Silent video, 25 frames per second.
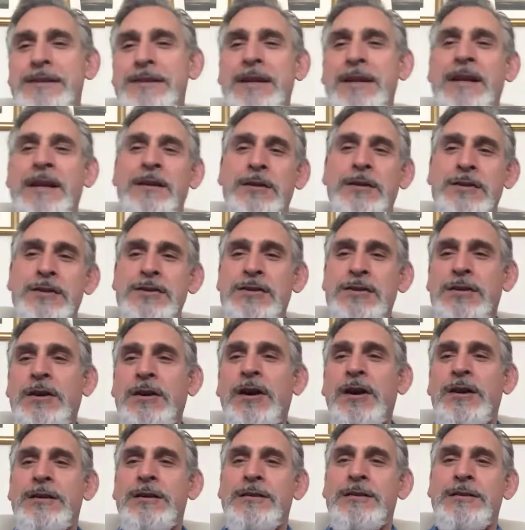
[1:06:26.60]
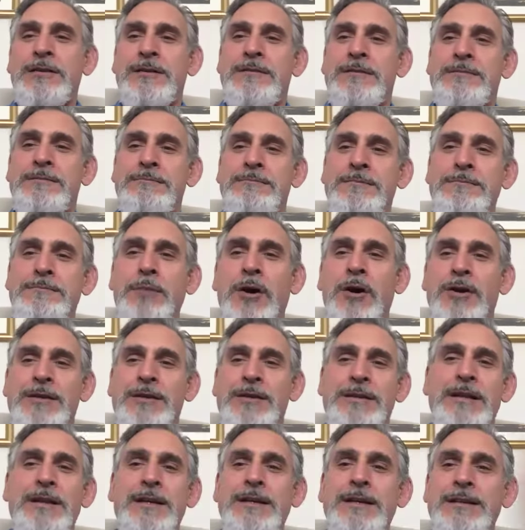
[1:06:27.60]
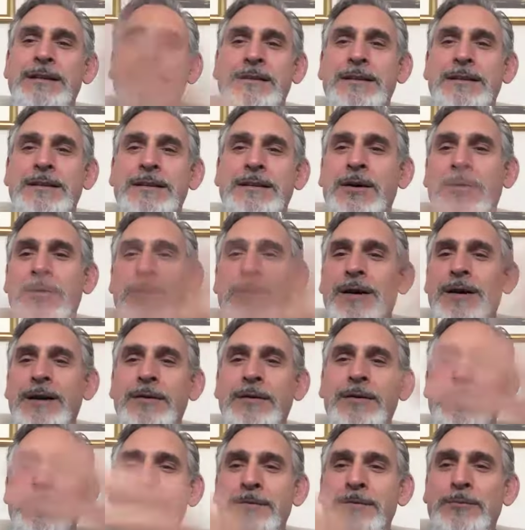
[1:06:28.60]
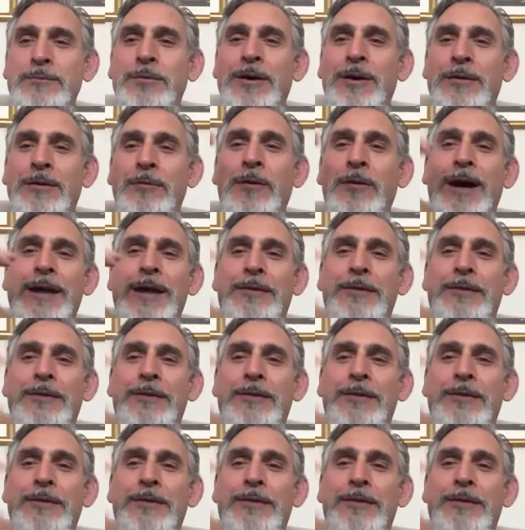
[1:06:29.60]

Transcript: English garden party, why do